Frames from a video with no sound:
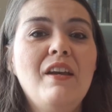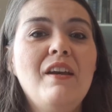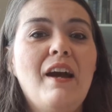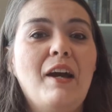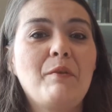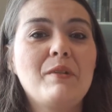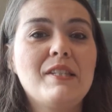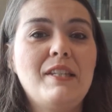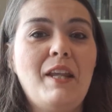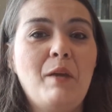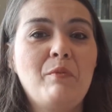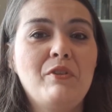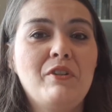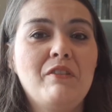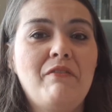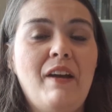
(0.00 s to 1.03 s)
I wasn't
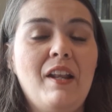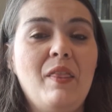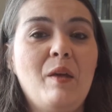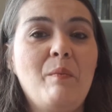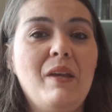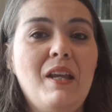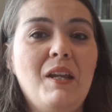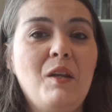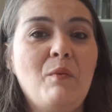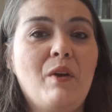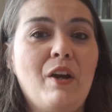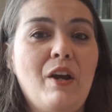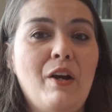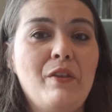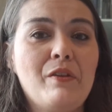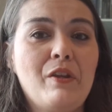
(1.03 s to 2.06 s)
able to find them
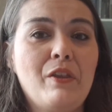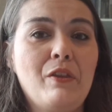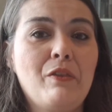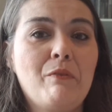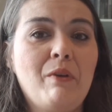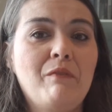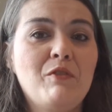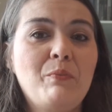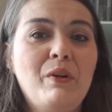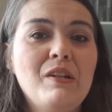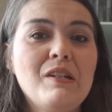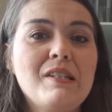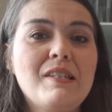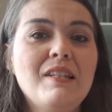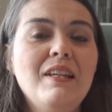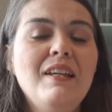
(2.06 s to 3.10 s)
anywhere other than Thrift
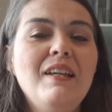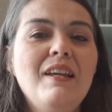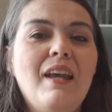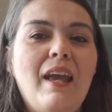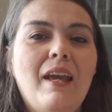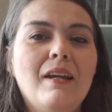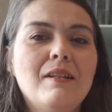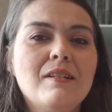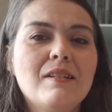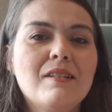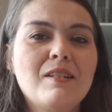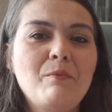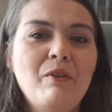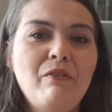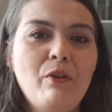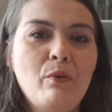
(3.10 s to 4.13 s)
Books, and
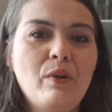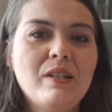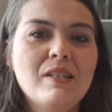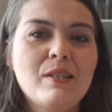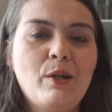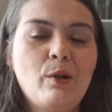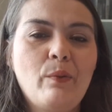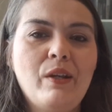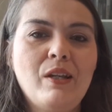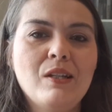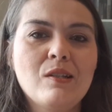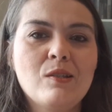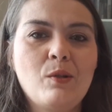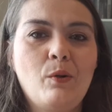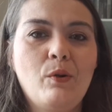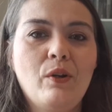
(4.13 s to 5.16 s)
some of the ones that are being
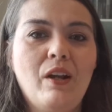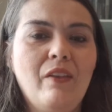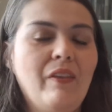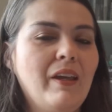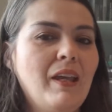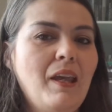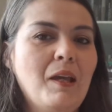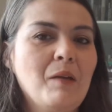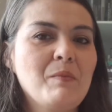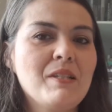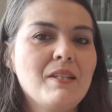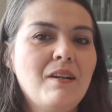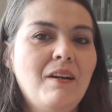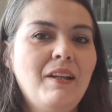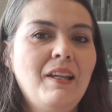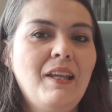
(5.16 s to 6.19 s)
sold on like
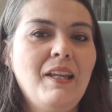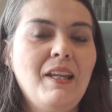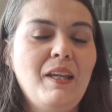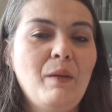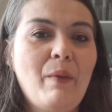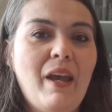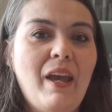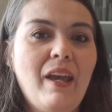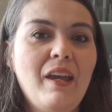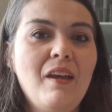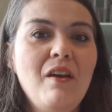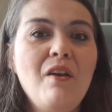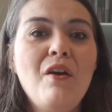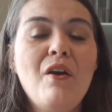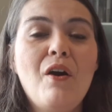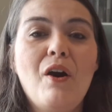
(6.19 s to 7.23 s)
Amazon and eBay
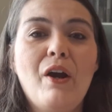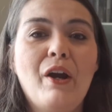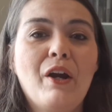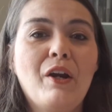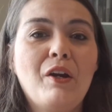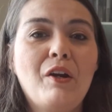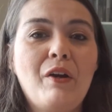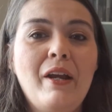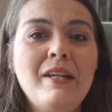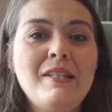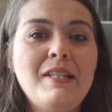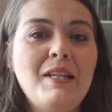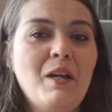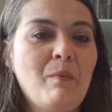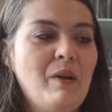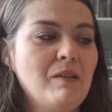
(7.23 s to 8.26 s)
are
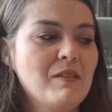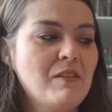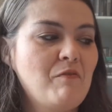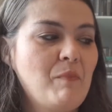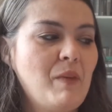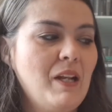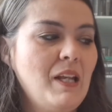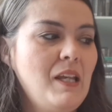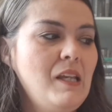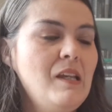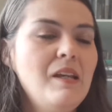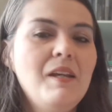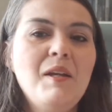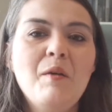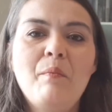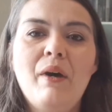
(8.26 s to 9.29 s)
crazy amounts of money,
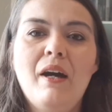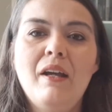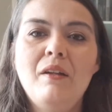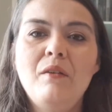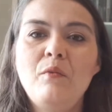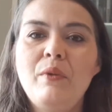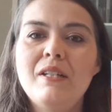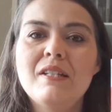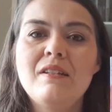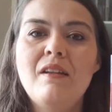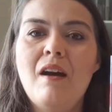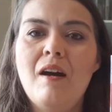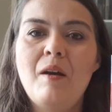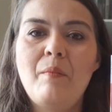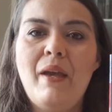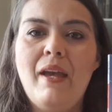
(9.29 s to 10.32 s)
but we did
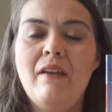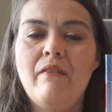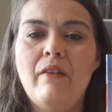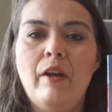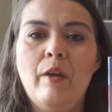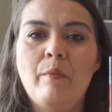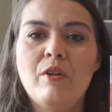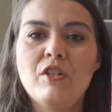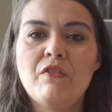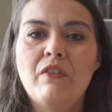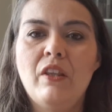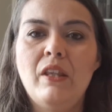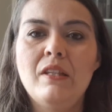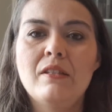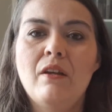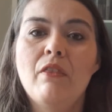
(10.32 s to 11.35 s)
not pay very much for
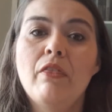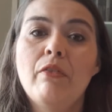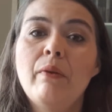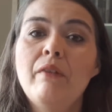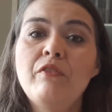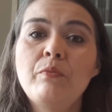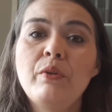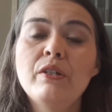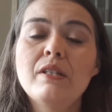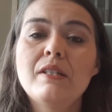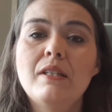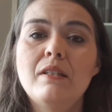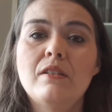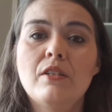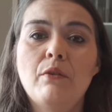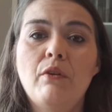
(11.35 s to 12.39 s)
these on Thrift Books.
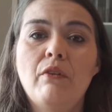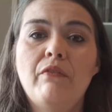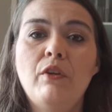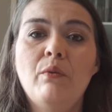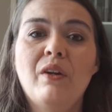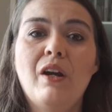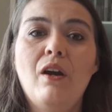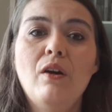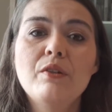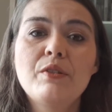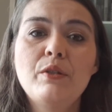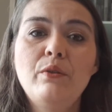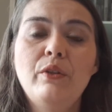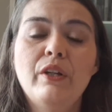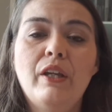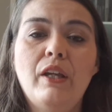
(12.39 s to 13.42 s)
And so if you are
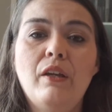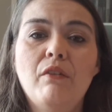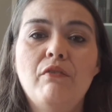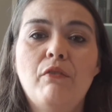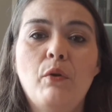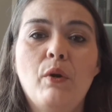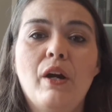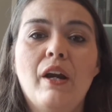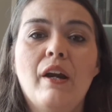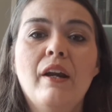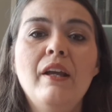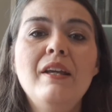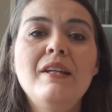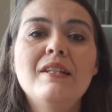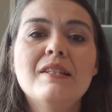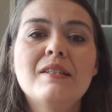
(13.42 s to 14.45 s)
also looking for
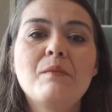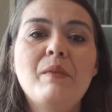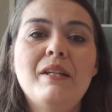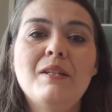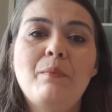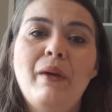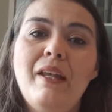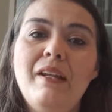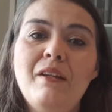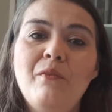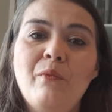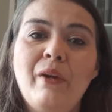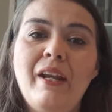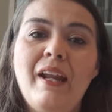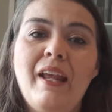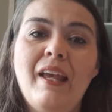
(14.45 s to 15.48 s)
some independent
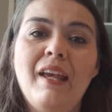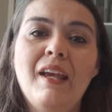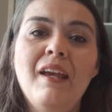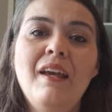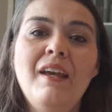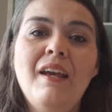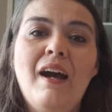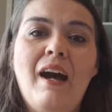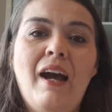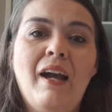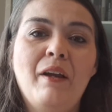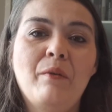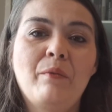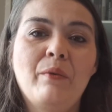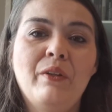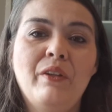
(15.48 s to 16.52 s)
reading,
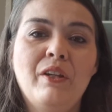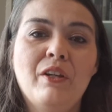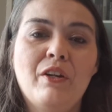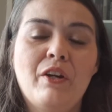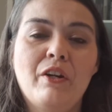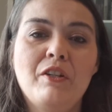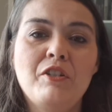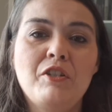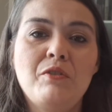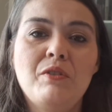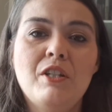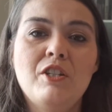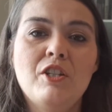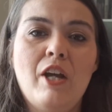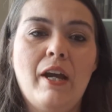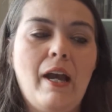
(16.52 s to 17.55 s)
I really encourage you to
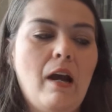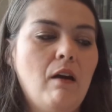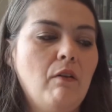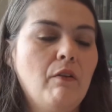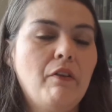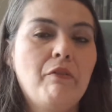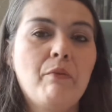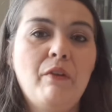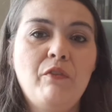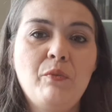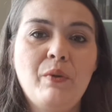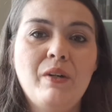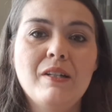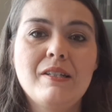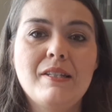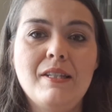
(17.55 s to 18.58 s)
check out Thrift
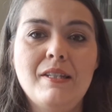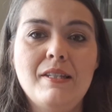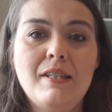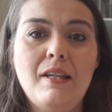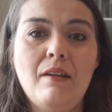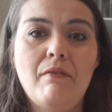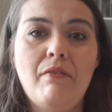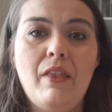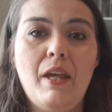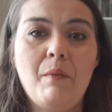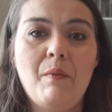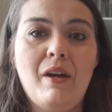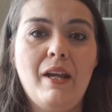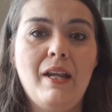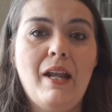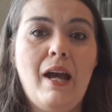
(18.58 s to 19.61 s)
Books and see if they
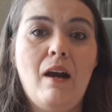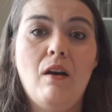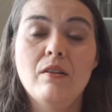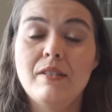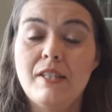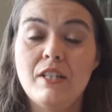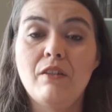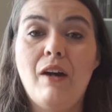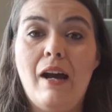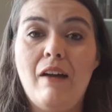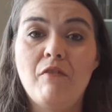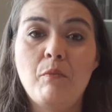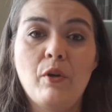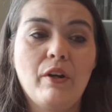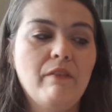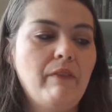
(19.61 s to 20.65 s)
might still have
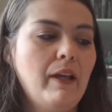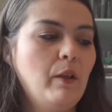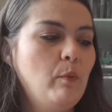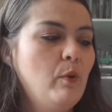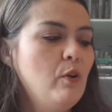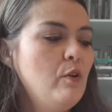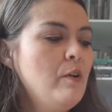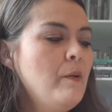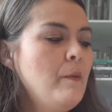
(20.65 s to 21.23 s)
more available.